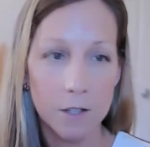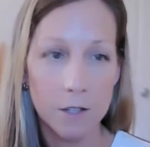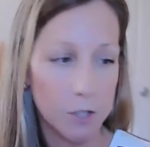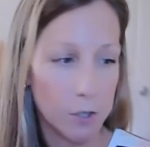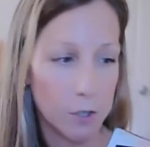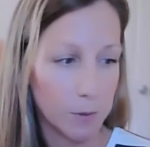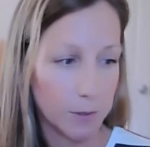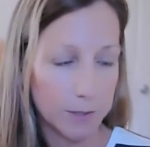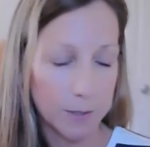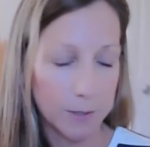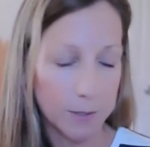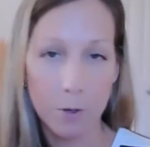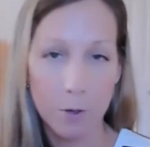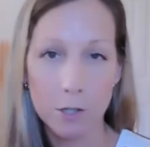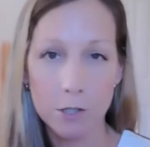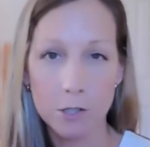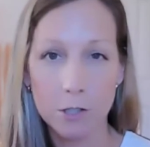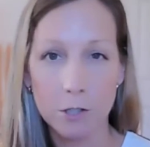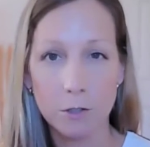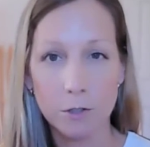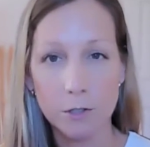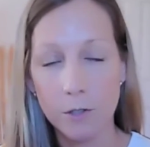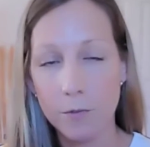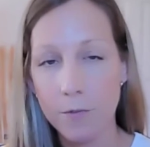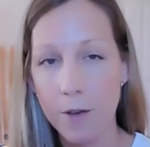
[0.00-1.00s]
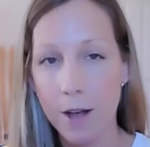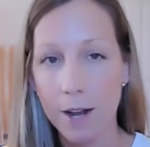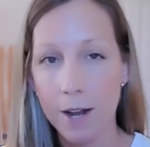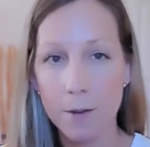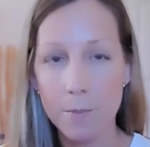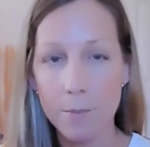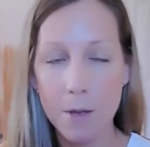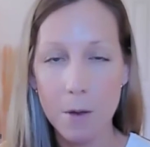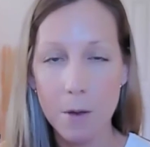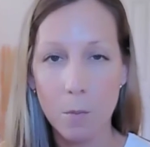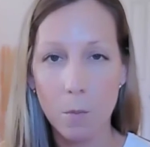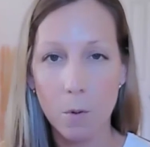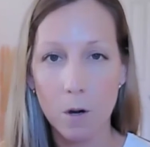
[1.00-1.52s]
doing some personal
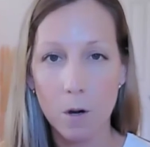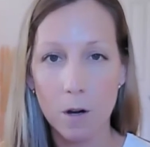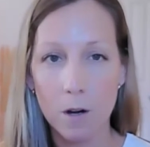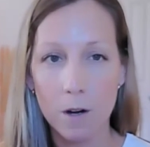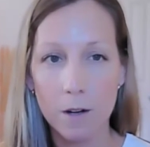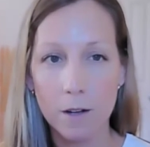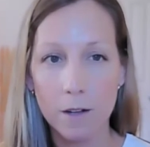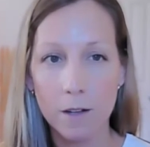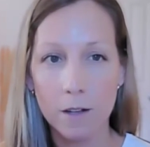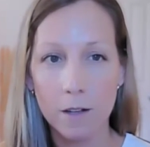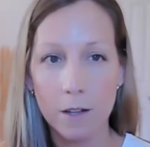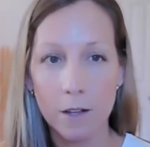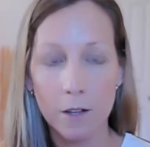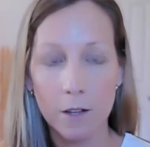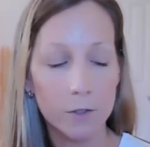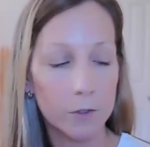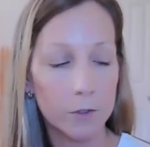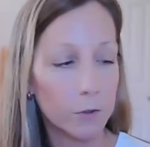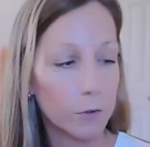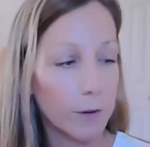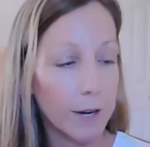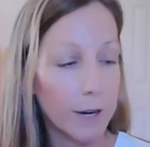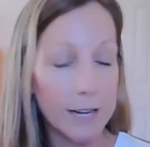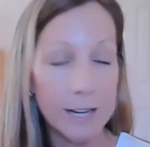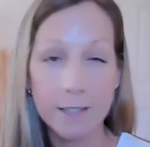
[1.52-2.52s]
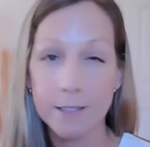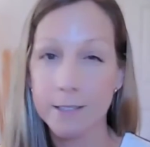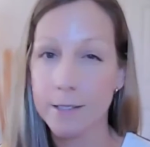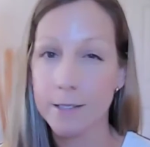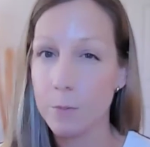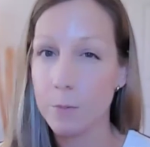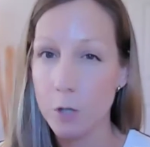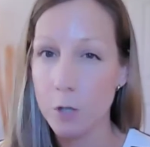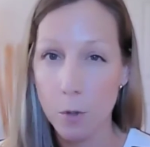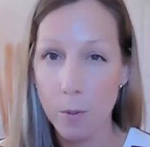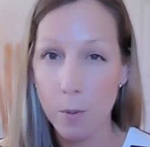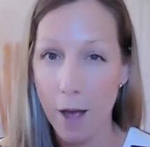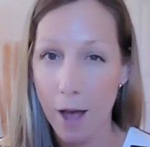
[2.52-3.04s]
development work, creating
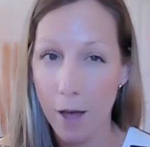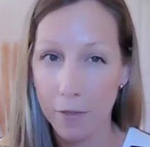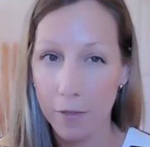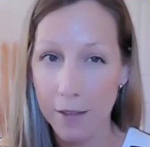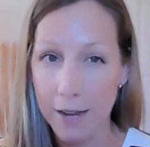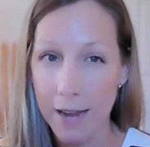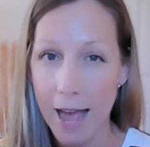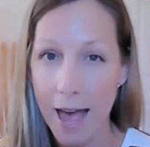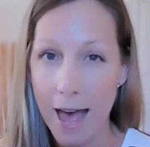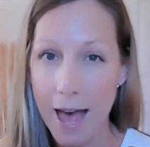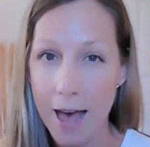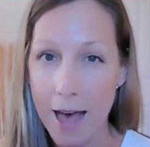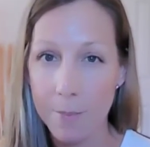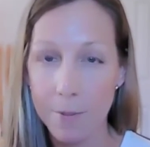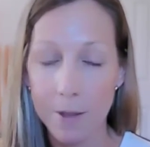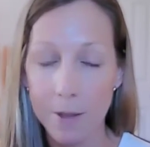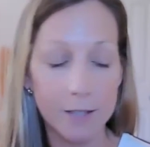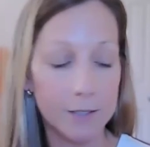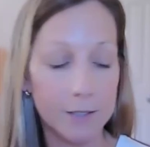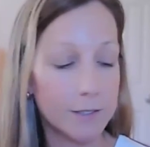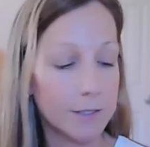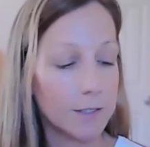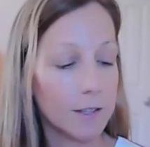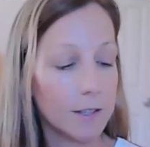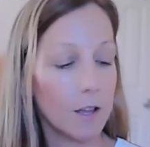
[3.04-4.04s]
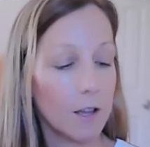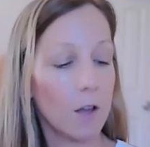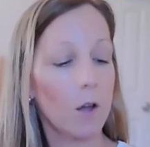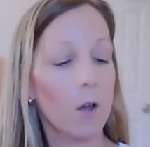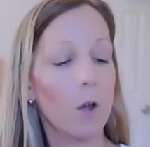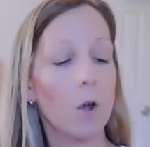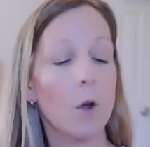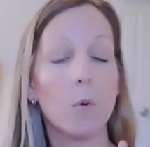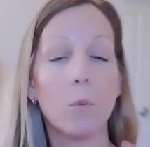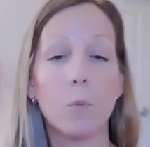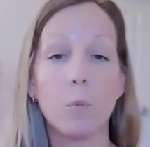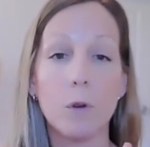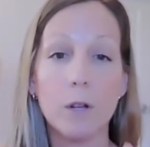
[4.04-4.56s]
some new healthy habits,
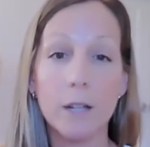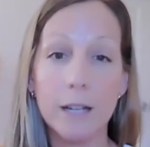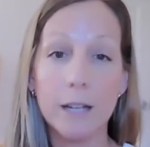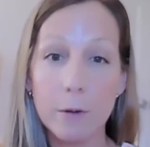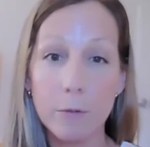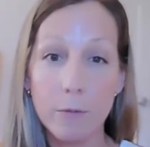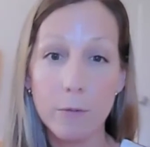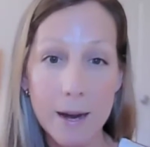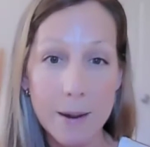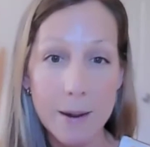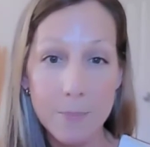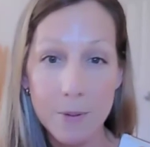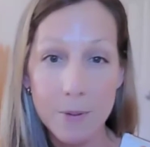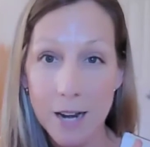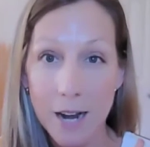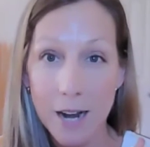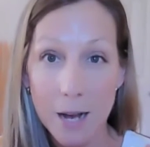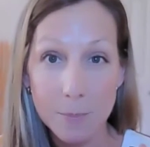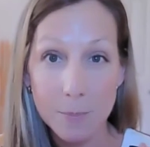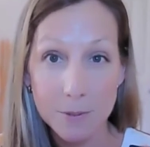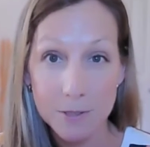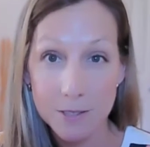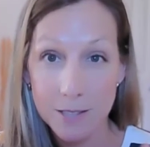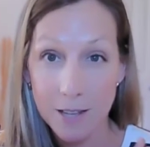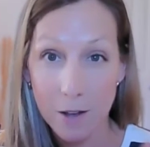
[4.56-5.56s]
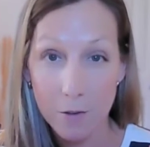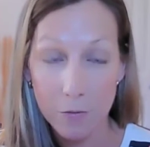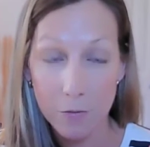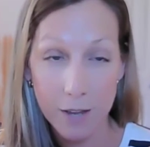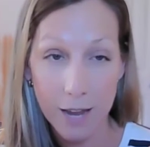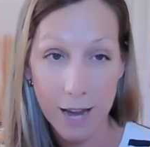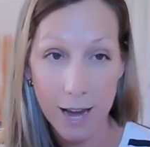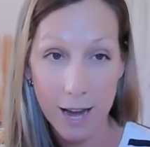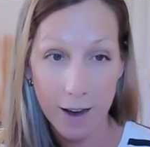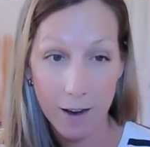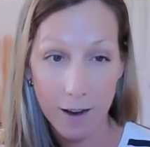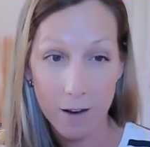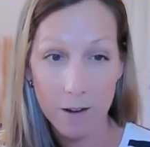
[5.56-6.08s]
really ramping up self
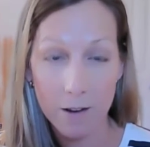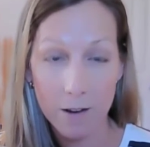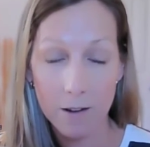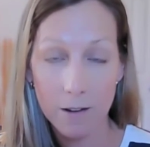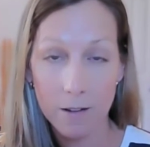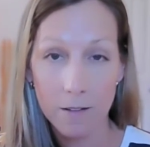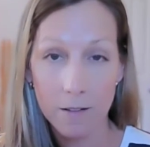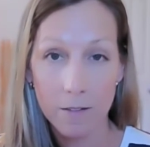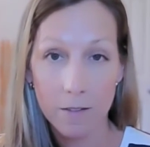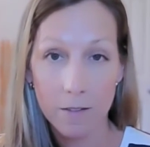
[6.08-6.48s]
care,